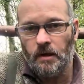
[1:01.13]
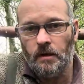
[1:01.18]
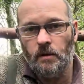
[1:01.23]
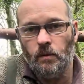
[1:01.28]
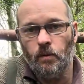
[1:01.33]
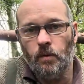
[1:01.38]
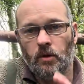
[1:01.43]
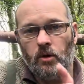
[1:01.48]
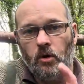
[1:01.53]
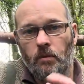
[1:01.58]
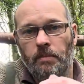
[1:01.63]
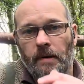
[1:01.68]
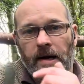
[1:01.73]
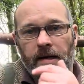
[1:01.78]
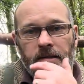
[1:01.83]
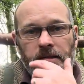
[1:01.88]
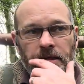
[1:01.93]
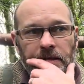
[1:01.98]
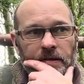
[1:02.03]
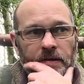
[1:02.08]
We'll go back
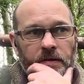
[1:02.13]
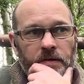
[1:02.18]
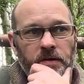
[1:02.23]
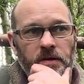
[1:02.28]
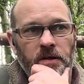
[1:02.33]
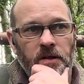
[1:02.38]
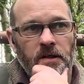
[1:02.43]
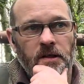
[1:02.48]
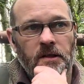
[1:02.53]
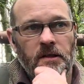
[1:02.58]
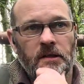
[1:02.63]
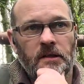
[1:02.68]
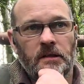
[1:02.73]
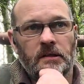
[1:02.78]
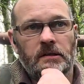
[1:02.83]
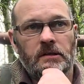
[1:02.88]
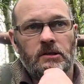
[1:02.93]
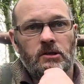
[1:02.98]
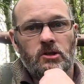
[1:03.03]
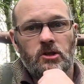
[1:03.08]
to the
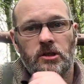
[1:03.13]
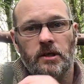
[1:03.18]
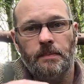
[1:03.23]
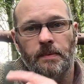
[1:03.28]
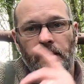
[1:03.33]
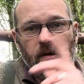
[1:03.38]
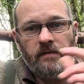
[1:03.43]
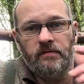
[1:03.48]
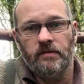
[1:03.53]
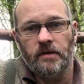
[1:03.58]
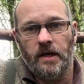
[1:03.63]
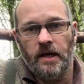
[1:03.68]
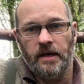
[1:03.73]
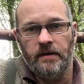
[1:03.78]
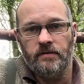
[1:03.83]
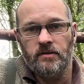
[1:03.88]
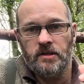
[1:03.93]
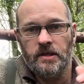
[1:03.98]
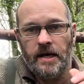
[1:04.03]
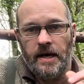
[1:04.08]
shipping of
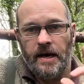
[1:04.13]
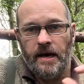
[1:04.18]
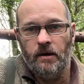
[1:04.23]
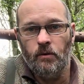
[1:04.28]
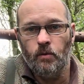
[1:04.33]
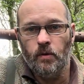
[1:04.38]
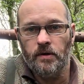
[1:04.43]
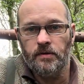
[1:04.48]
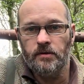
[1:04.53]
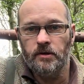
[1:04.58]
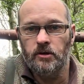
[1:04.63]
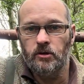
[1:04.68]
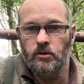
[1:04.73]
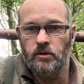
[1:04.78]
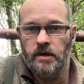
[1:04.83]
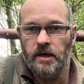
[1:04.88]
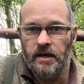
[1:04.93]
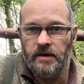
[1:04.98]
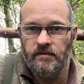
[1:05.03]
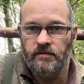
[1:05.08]
knives out with the
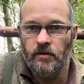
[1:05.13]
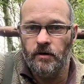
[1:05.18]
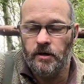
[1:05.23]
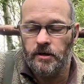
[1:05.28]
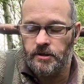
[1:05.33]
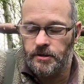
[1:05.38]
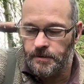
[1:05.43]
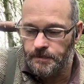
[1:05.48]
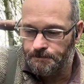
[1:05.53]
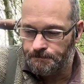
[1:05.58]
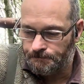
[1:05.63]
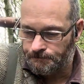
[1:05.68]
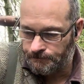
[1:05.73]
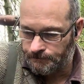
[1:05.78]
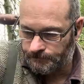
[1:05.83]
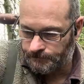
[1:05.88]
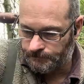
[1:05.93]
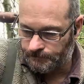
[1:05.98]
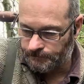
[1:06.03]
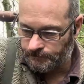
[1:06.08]
UK first.
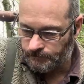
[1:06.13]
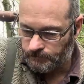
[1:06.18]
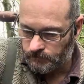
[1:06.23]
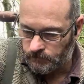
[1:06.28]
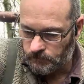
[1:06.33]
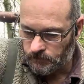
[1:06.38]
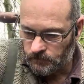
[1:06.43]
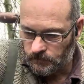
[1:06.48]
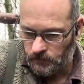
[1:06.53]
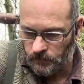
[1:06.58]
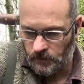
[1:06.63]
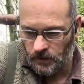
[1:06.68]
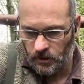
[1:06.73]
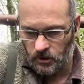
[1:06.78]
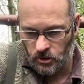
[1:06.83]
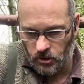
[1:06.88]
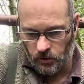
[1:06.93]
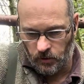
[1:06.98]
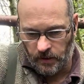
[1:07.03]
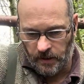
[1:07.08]

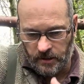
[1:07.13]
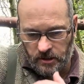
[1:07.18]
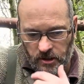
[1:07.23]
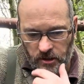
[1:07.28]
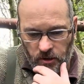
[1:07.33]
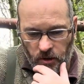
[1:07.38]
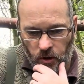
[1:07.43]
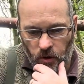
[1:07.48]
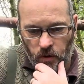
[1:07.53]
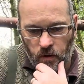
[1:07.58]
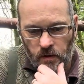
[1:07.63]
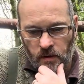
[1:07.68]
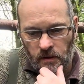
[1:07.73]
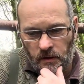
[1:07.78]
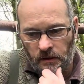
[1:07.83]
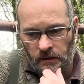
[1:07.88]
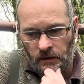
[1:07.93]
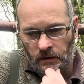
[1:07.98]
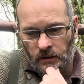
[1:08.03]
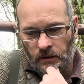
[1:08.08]
So as you know,
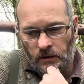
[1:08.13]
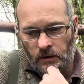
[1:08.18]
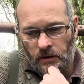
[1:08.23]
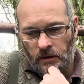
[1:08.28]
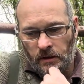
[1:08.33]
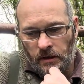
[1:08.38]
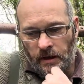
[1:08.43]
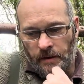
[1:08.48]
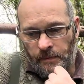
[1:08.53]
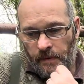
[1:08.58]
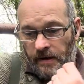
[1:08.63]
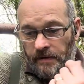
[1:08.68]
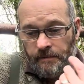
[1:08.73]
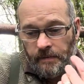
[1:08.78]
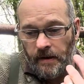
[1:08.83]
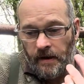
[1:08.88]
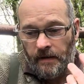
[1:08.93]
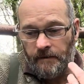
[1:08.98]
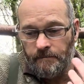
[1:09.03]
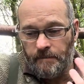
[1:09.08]

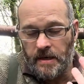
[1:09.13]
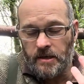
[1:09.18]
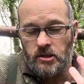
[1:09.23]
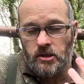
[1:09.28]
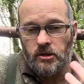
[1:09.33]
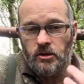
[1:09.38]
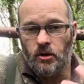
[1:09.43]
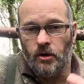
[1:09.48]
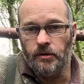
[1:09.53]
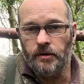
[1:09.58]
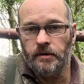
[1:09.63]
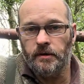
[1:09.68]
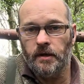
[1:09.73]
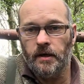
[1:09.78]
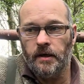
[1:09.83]
I've mentioned on